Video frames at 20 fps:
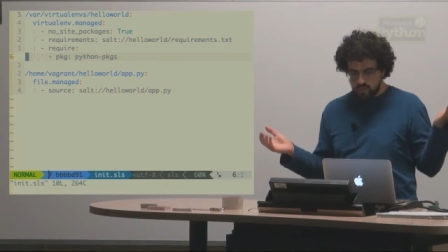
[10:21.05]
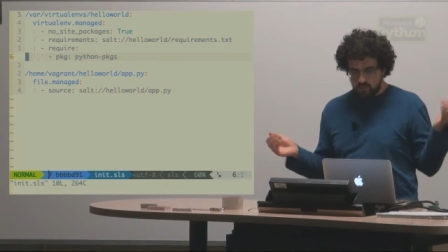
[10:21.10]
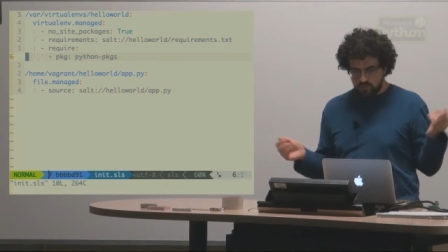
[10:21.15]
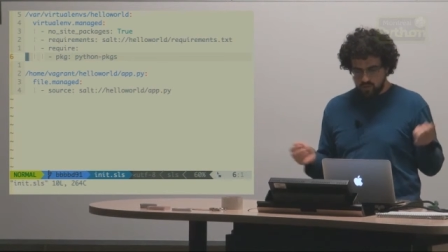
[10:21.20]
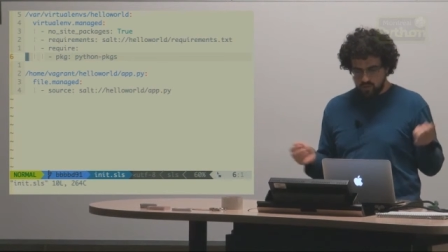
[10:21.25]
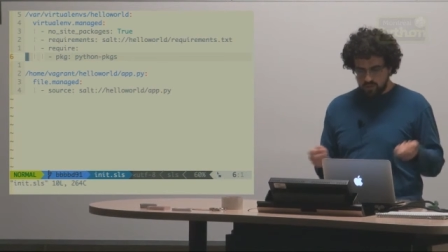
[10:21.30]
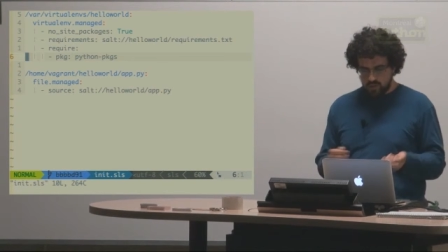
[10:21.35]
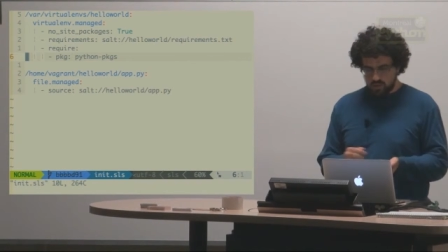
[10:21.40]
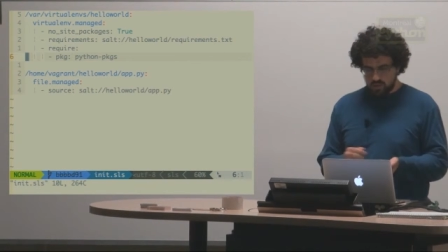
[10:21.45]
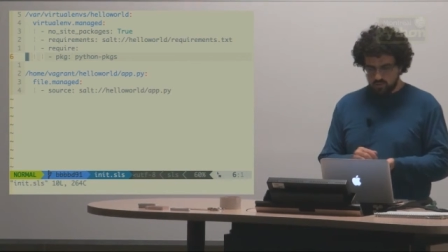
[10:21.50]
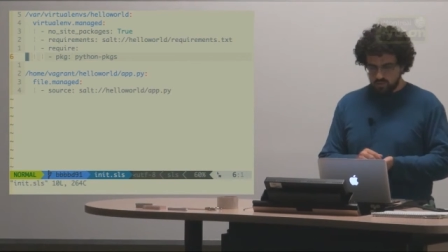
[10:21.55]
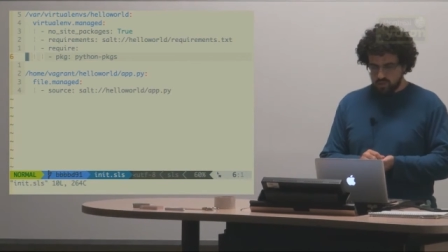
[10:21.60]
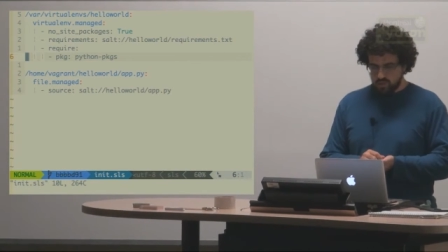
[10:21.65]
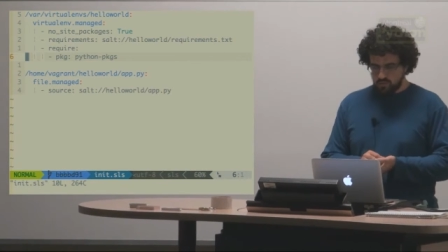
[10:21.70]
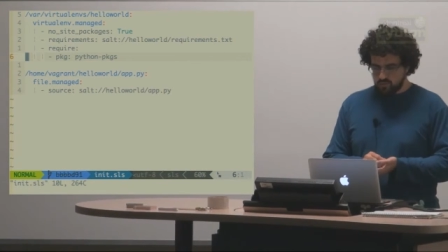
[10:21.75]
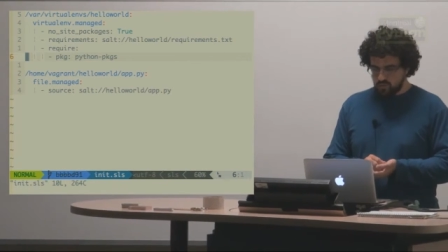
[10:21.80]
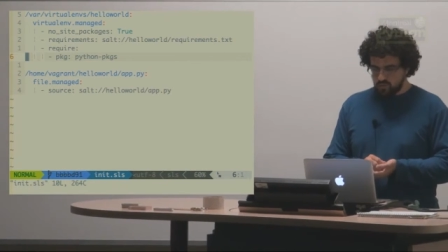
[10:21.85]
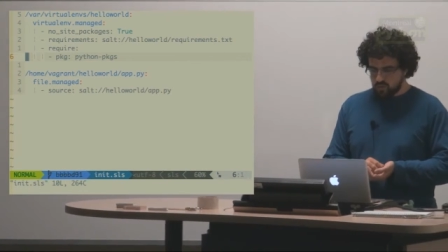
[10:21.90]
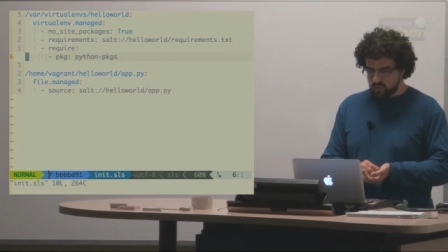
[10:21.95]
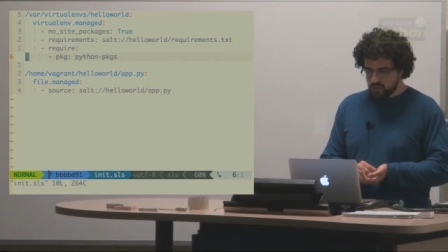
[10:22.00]
Fairly
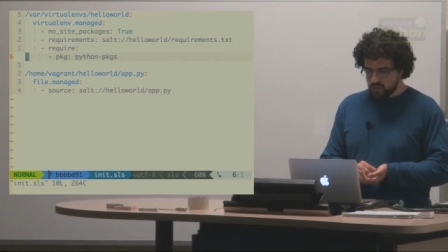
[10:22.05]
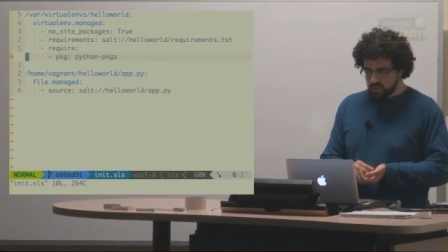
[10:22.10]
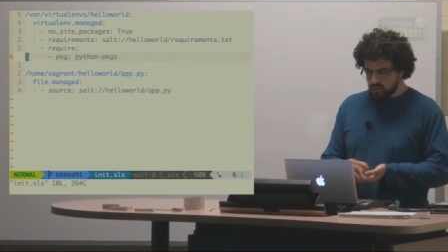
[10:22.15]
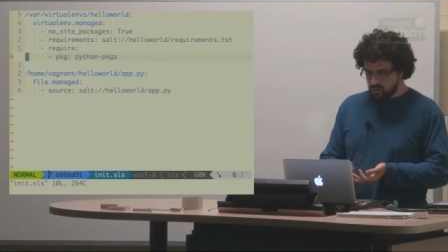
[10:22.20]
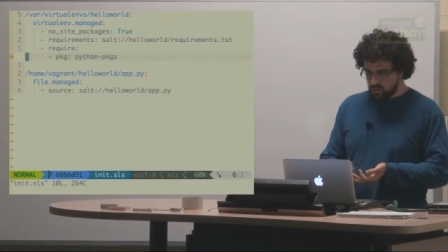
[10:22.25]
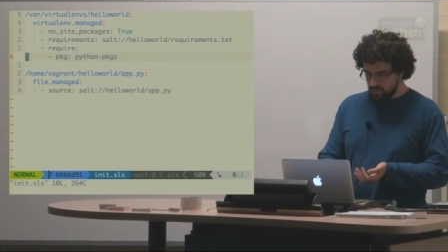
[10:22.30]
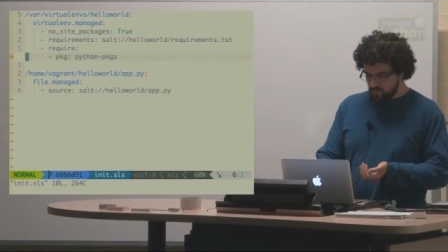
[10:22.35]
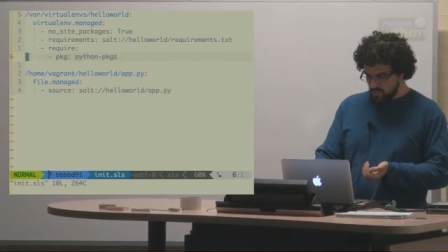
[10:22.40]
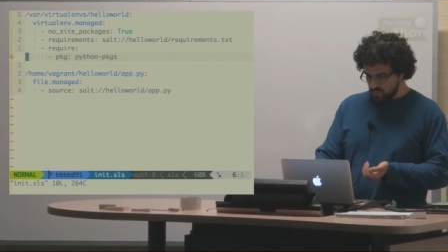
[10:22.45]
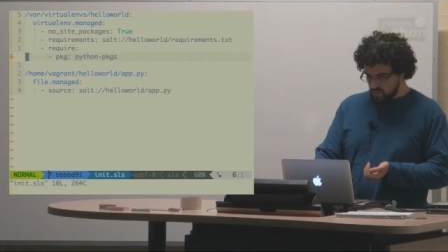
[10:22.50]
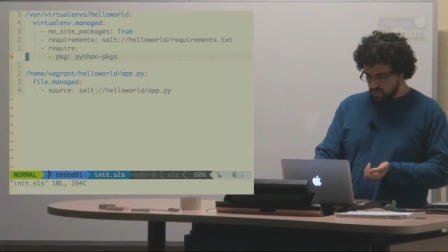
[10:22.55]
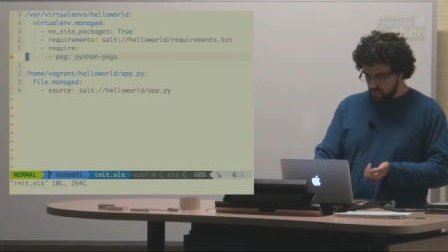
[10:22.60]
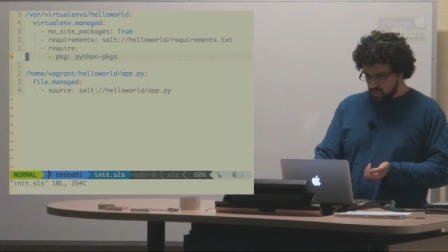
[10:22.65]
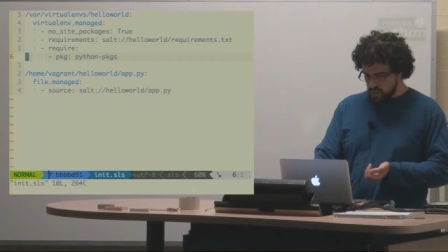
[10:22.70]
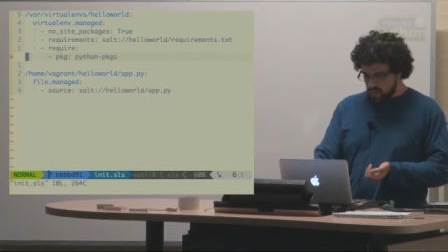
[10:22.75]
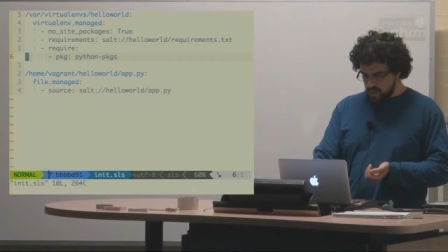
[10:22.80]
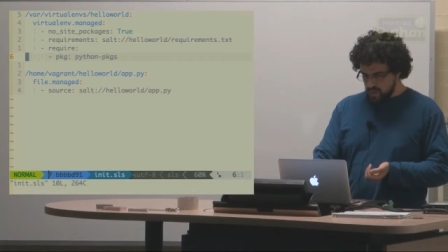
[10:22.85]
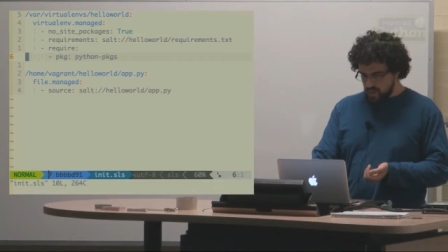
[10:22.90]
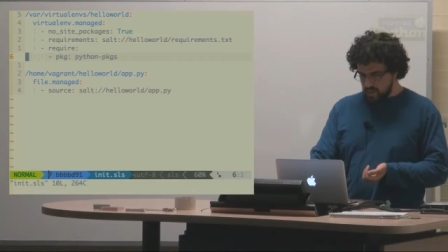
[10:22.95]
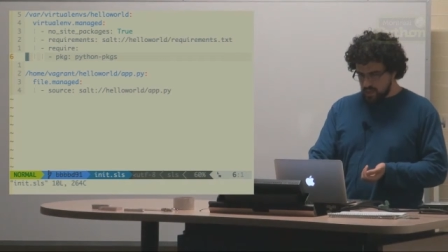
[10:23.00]
straightforward.
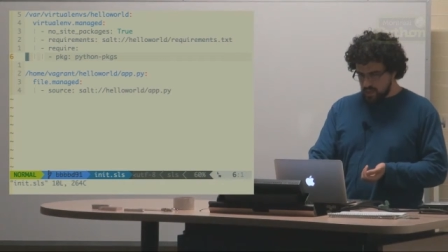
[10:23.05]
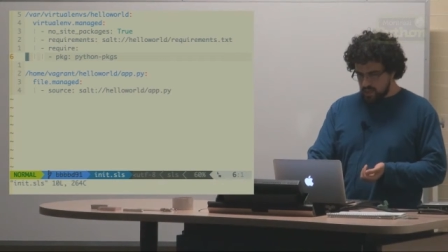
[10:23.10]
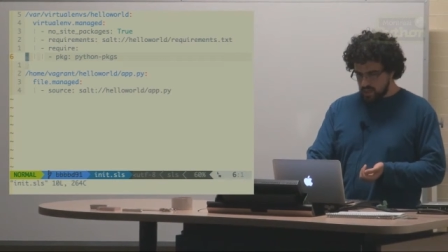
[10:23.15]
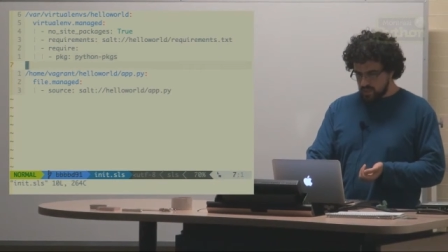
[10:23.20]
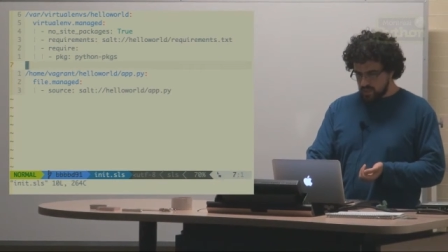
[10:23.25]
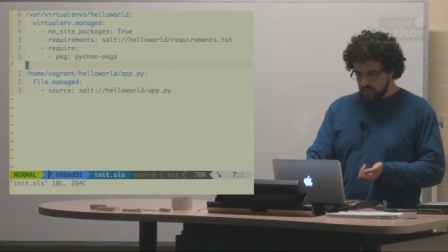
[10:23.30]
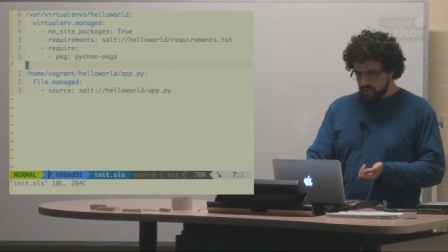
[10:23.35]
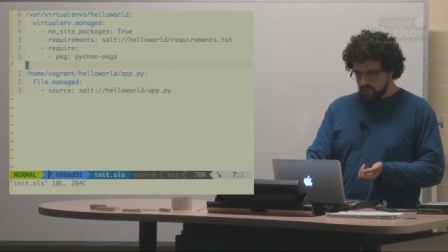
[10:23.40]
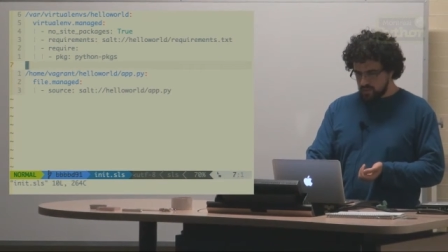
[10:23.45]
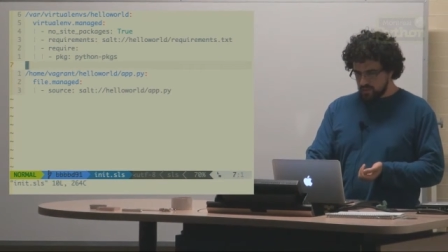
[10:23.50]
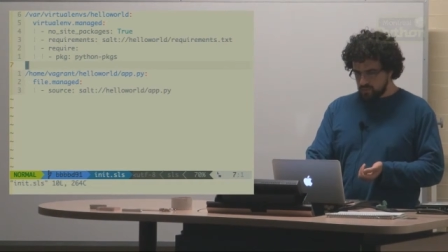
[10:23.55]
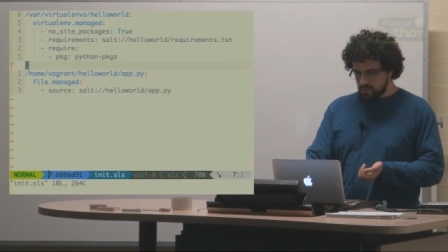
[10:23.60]
And